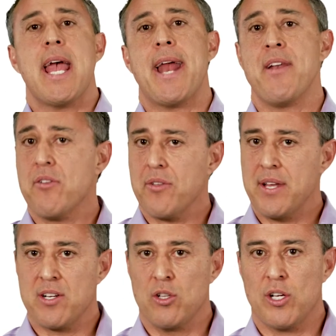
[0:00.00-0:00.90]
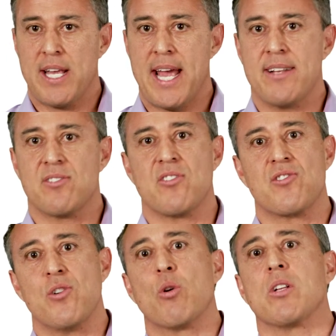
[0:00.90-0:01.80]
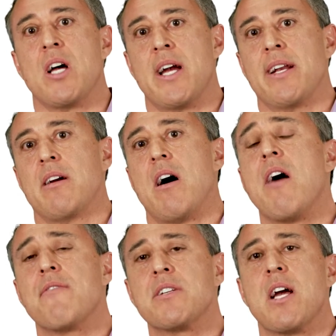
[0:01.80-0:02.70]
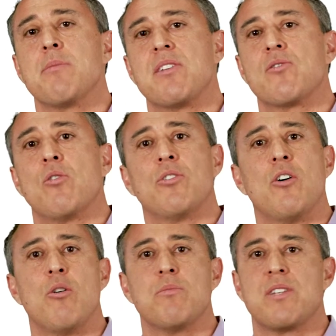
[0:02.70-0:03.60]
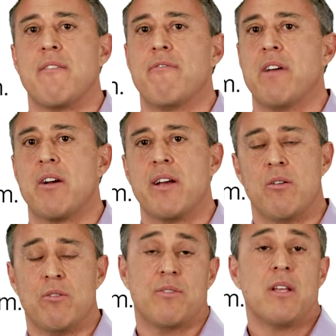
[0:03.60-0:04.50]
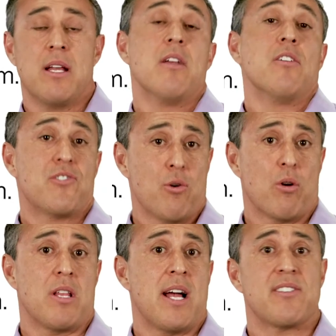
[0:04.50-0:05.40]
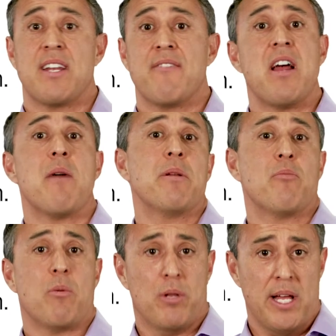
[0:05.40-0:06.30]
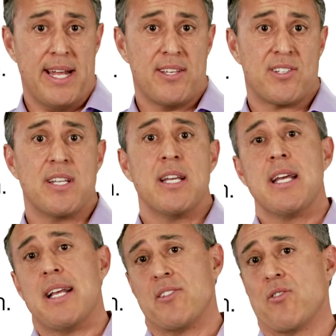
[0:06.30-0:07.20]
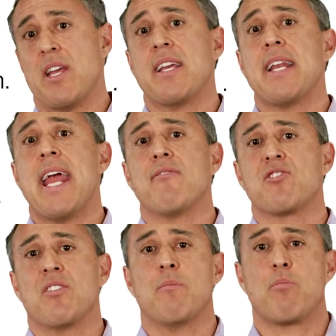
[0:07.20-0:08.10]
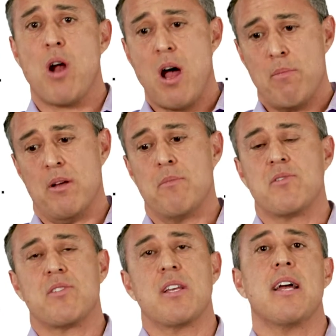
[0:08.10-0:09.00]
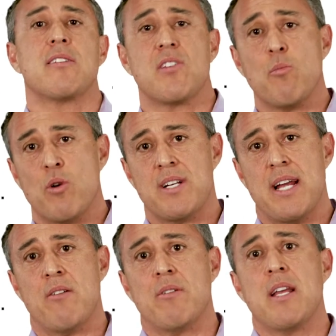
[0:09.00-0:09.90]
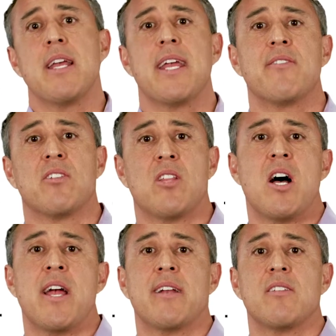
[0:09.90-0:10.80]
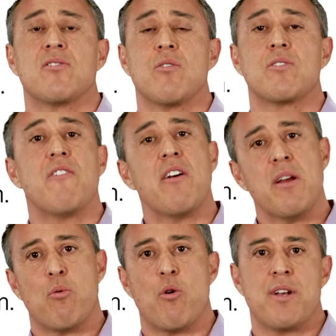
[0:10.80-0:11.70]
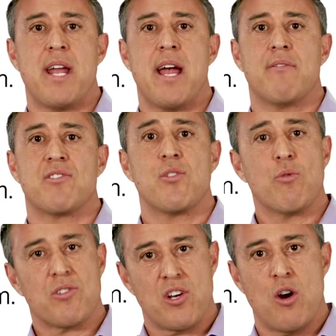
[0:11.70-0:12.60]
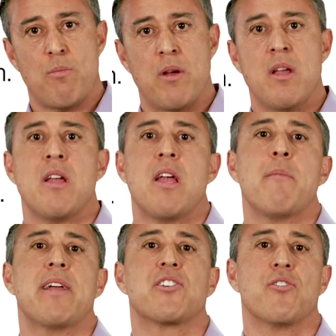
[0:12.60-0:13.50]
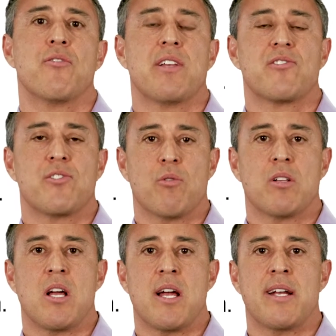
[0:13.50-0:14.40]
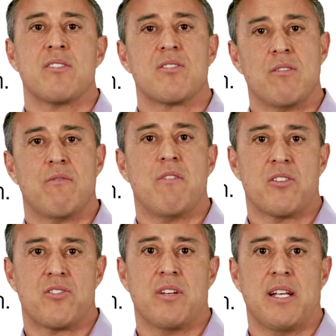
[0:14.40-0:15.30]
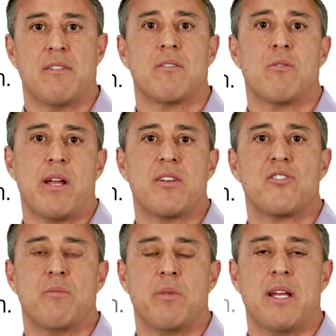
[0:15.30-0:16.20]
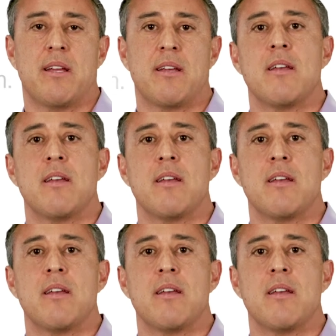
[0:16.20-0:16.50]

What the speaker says: Another thing to look at is the sewer line. Oftentimes these old homes have very old sewer lines that have not been replaced, and so they can have some problems somewhere down in the line. And so it's very important to have a sewer scope and make sure that sewer line is still functioning the way it should be.